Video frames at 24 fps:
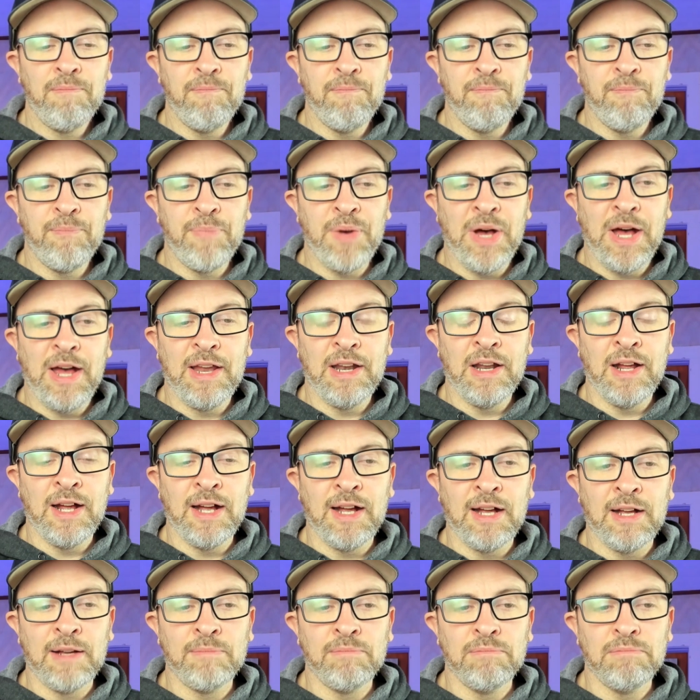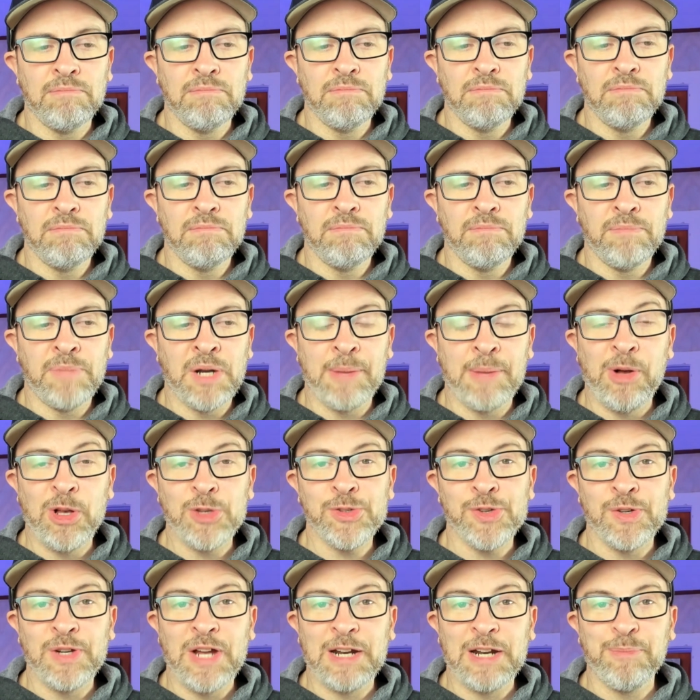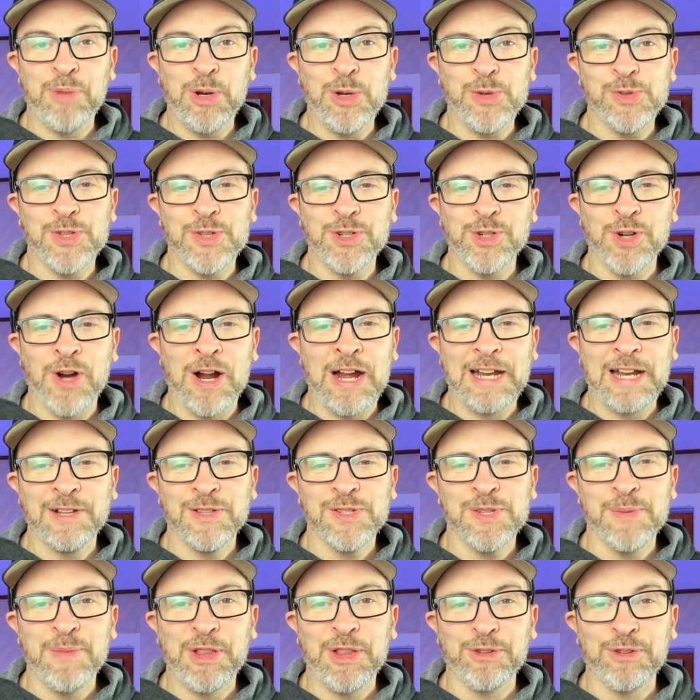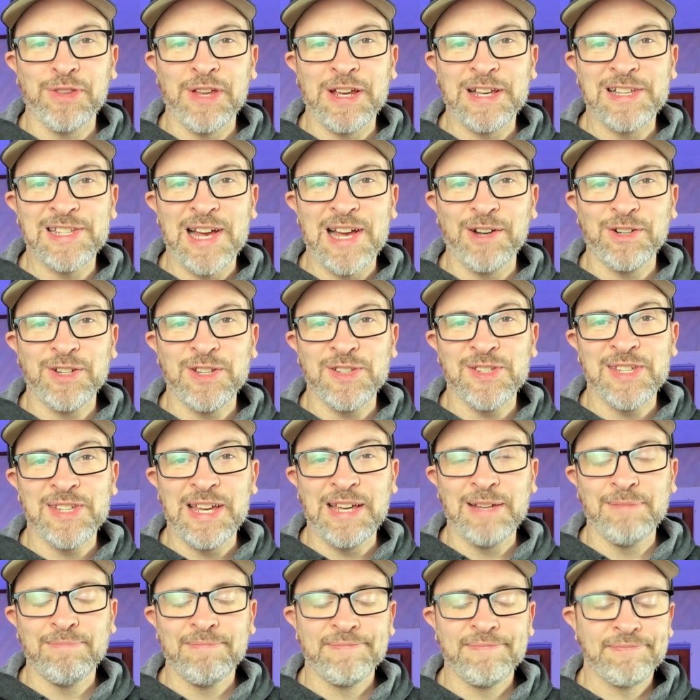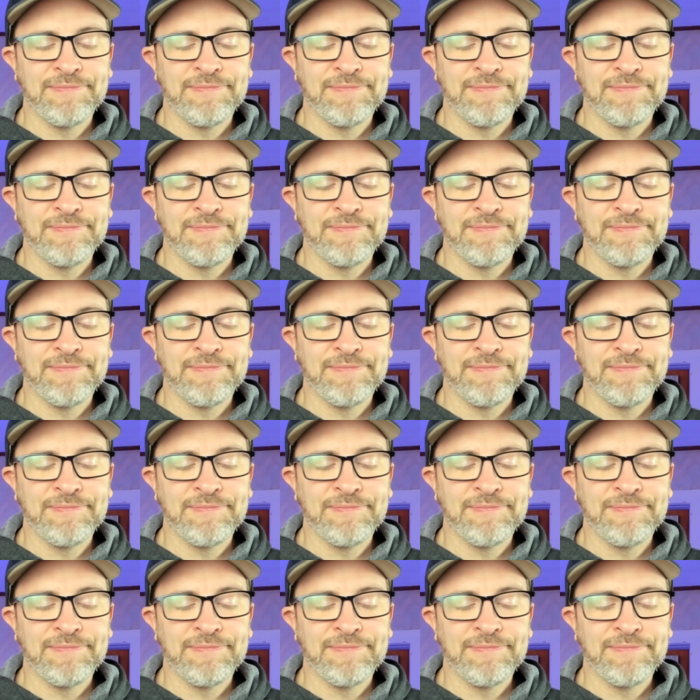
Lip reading: but but I'm also not opposed to trying some other things out to see.